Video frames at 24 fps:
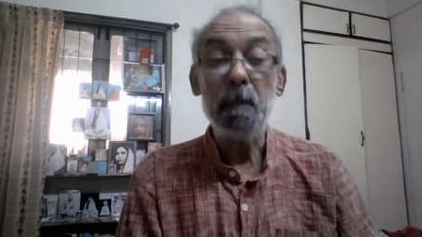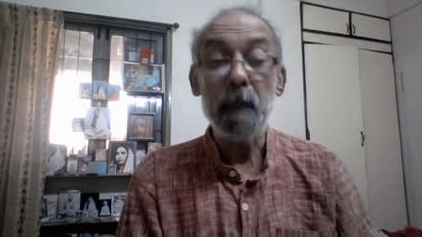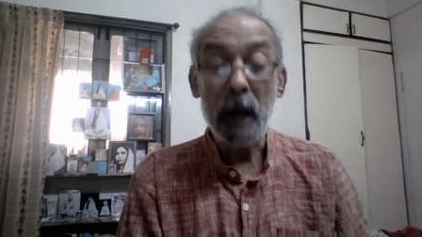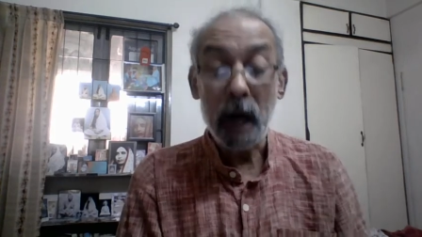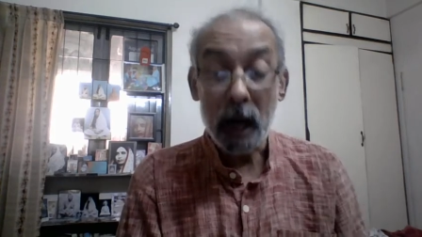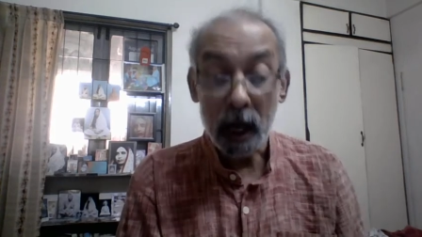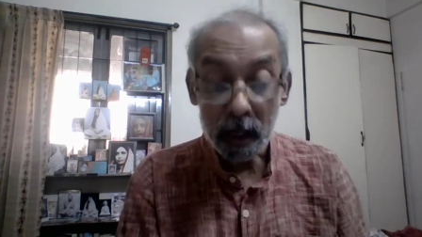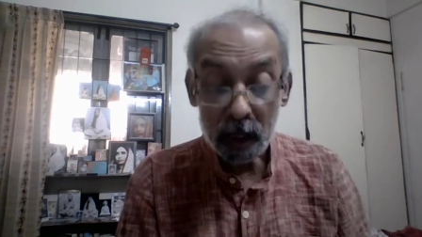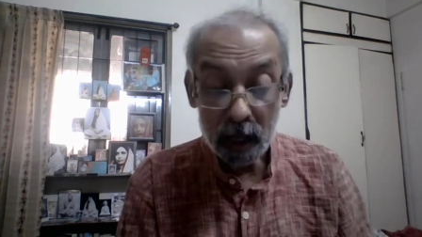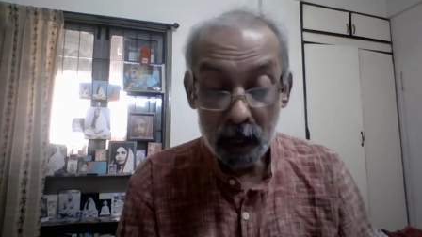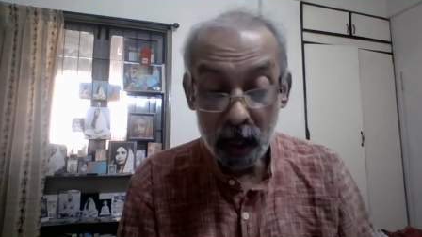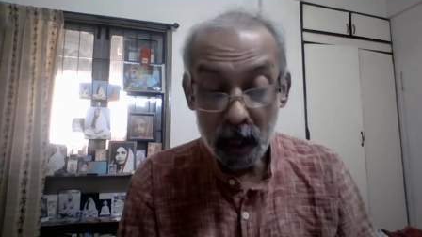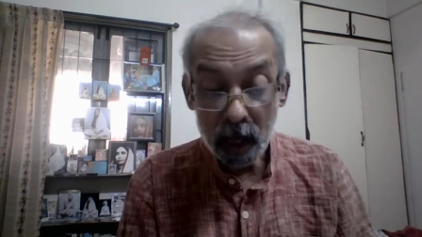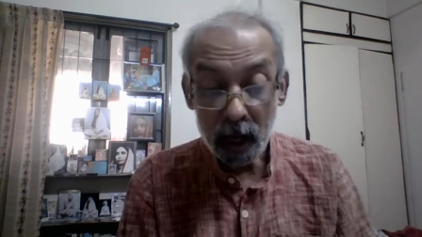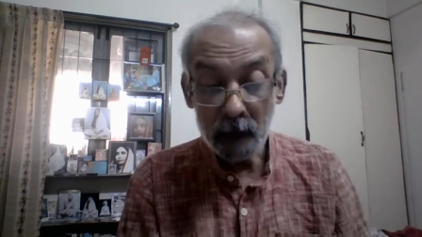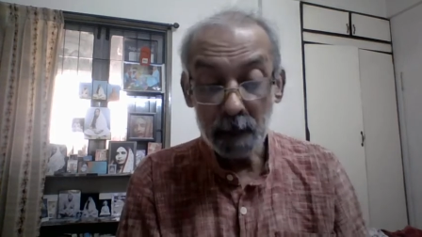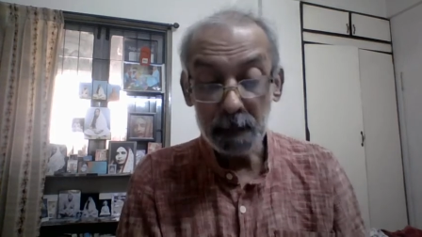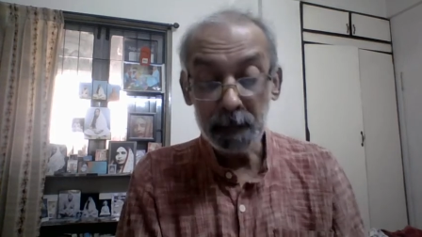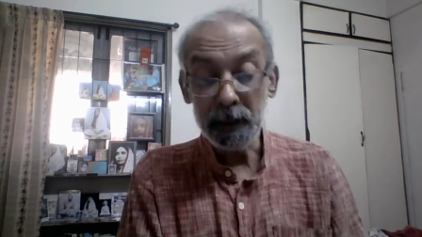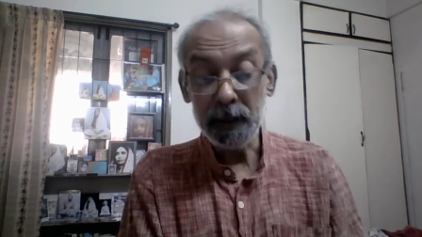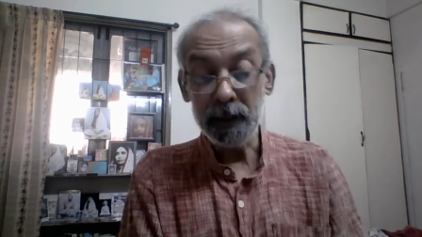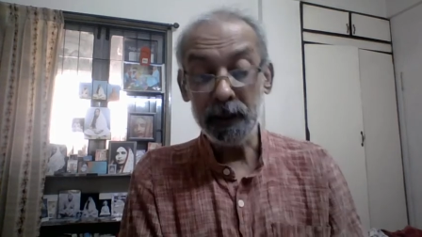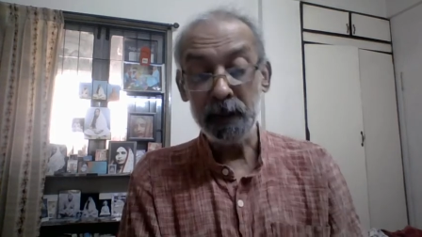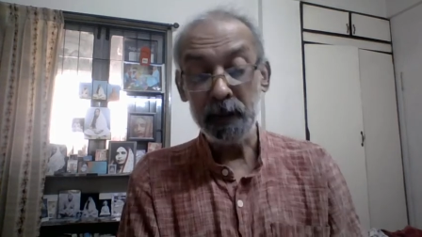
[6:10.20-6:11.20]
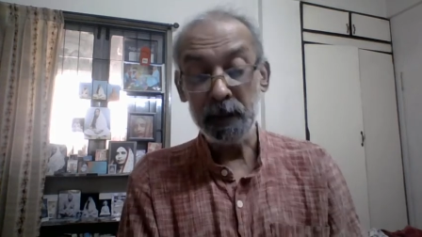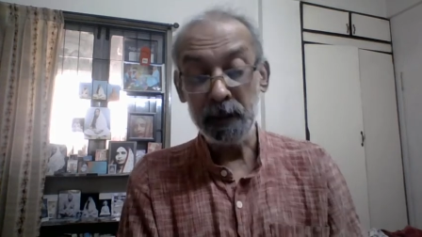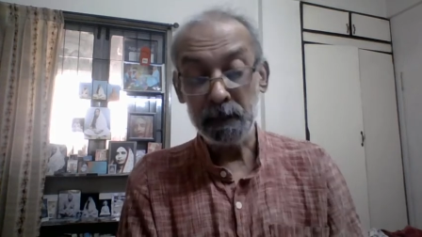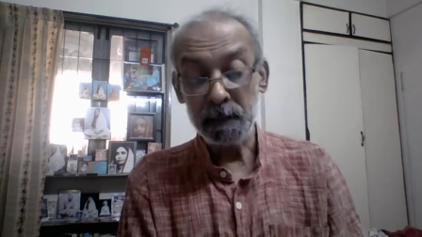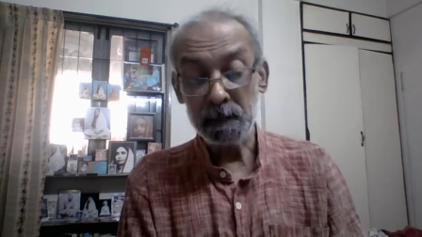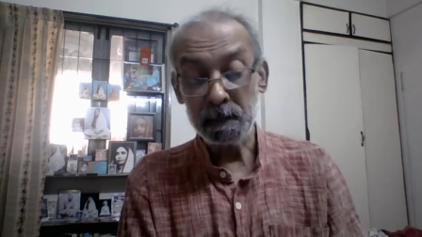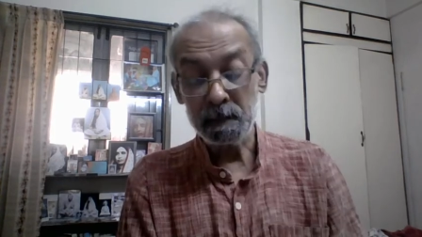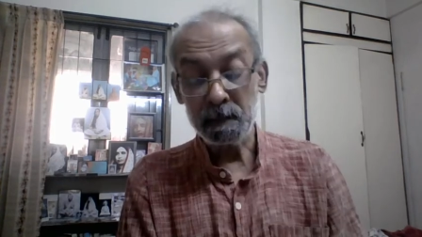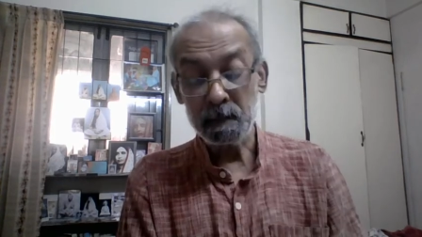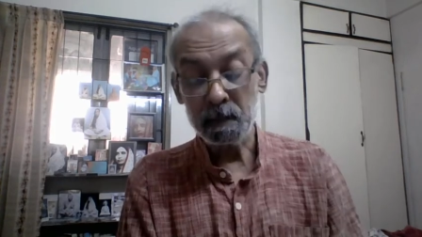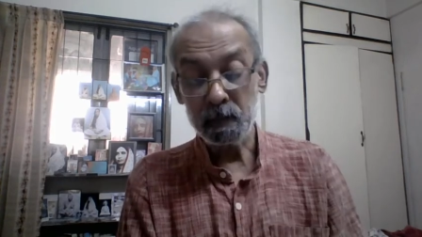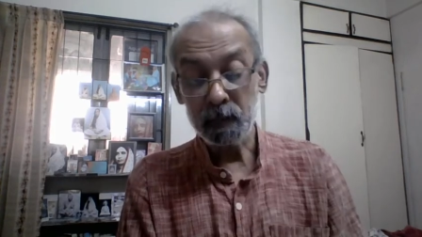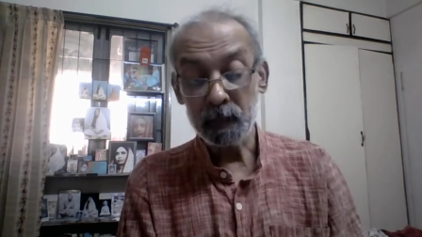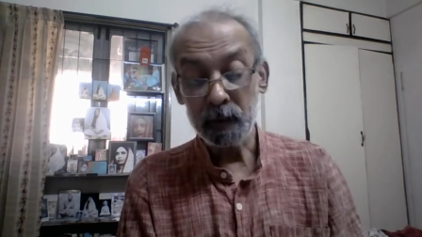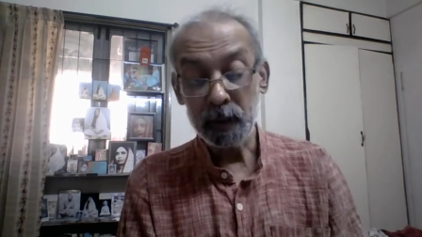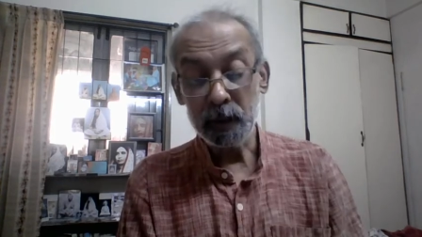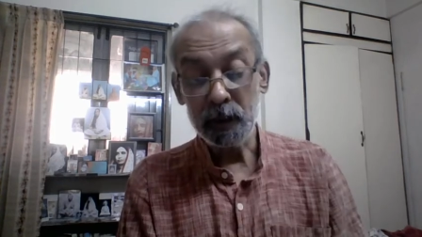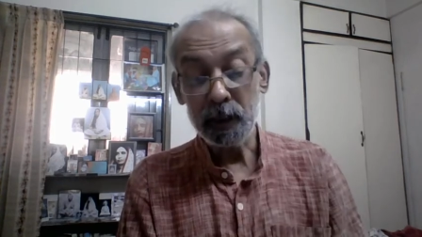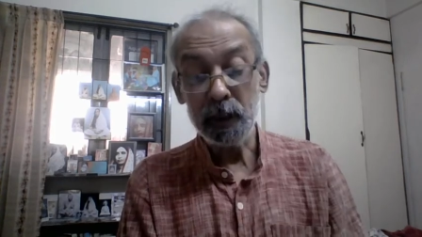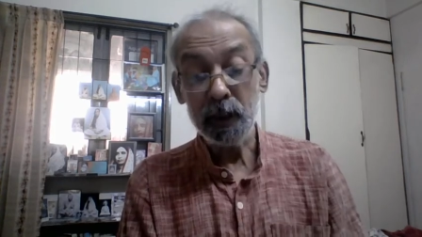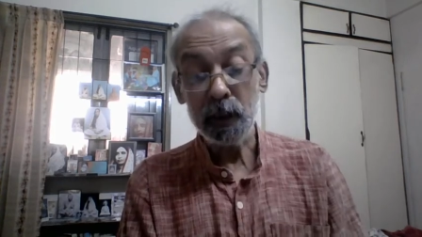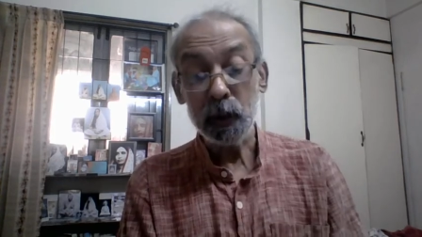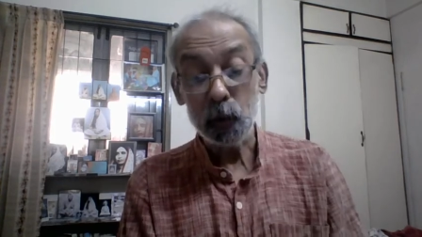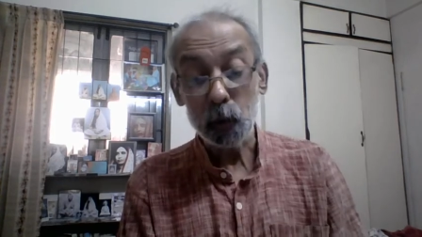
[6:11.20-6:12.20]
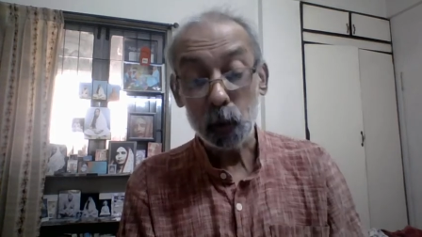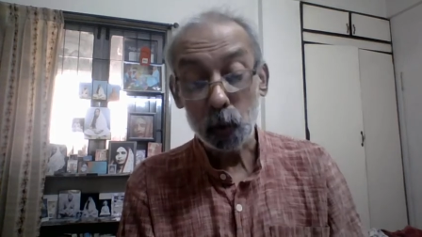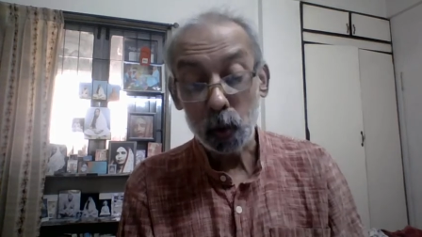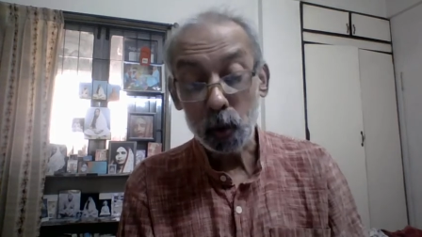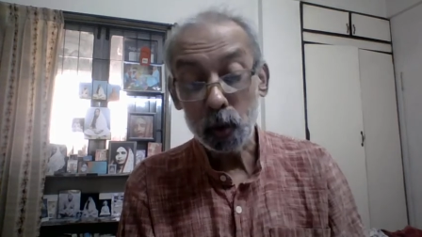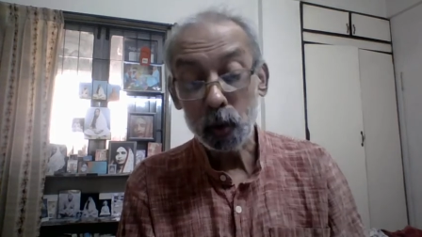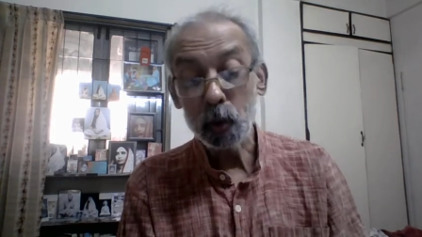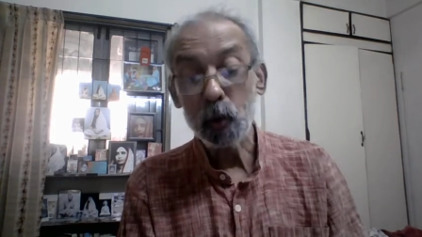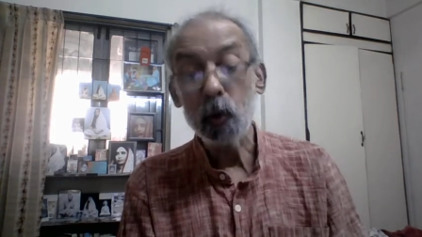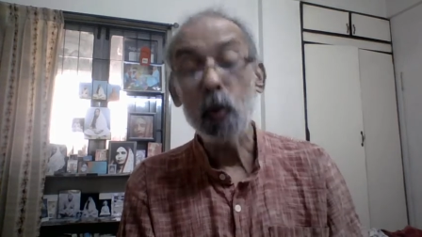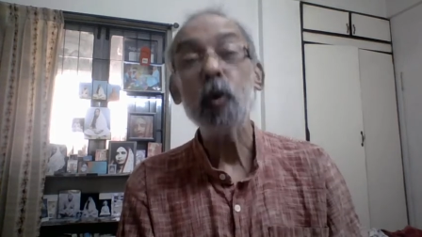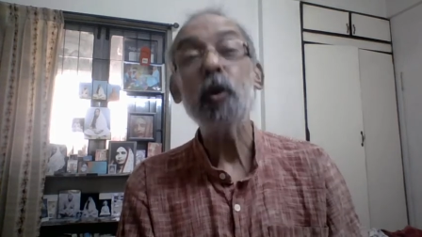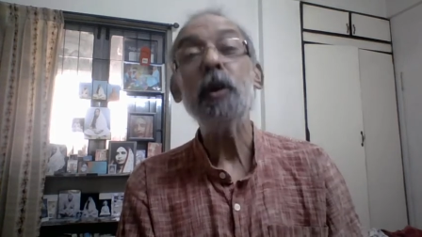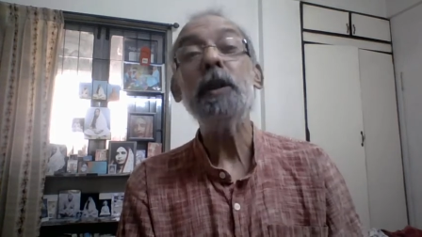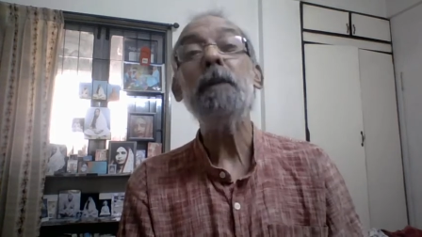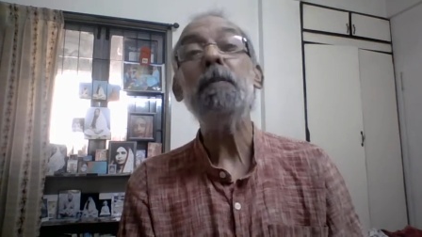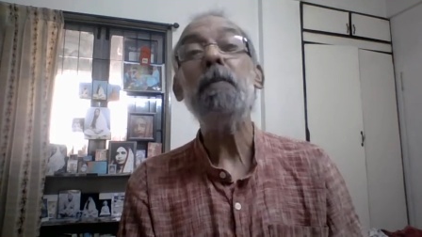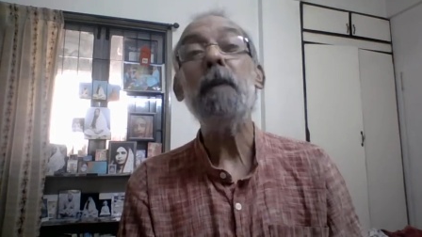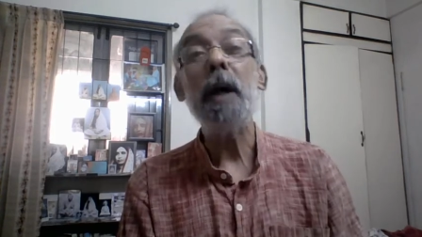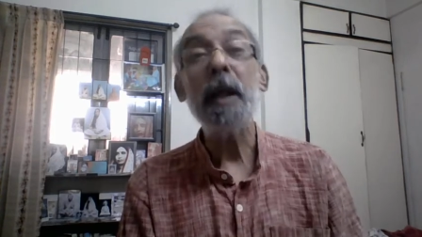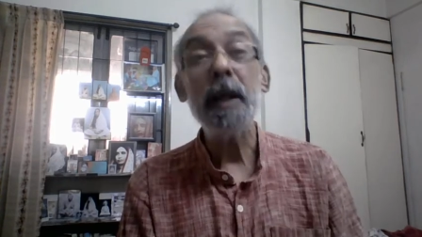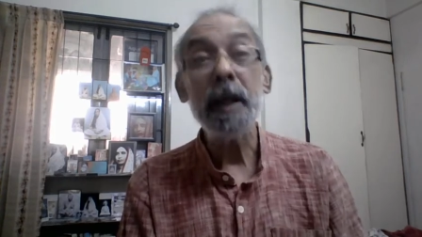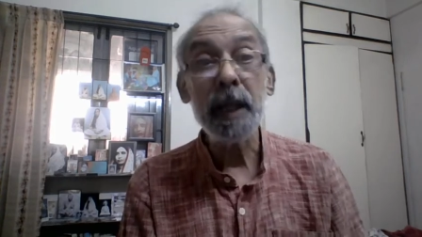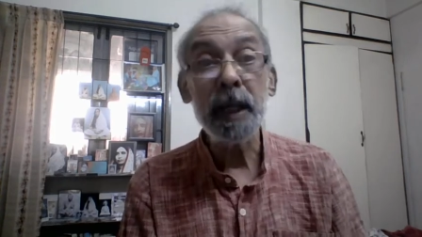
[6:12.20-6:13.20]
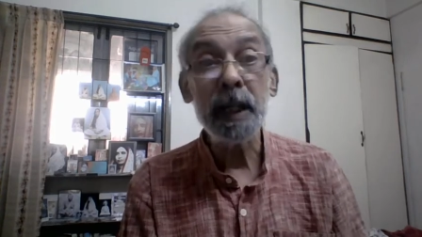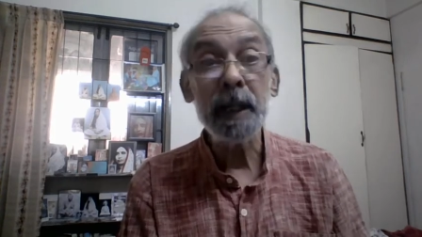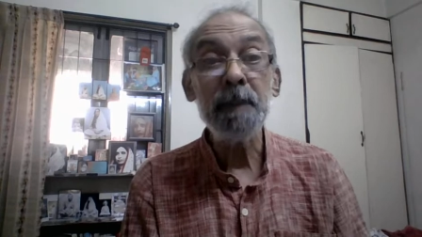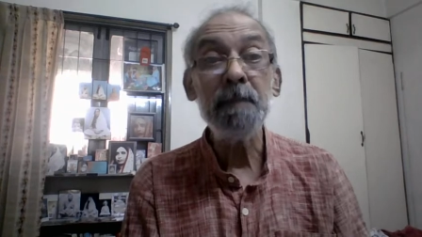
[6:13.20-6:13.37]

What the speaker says: Akka ami dol korte pare?